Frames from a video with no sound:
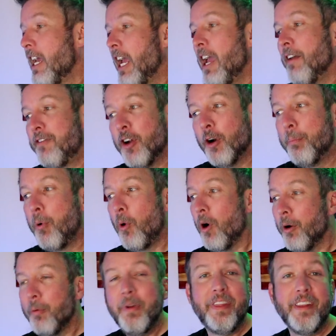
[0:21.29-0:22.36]
"If you're
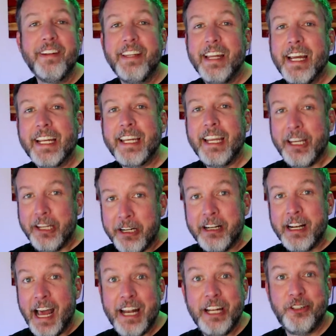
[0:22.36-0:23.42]
born with a dick, you're
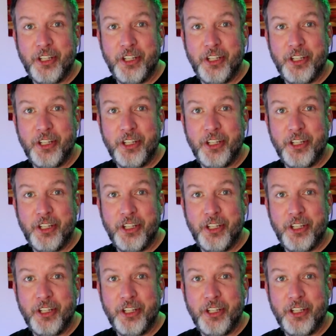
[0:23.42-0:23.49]
not a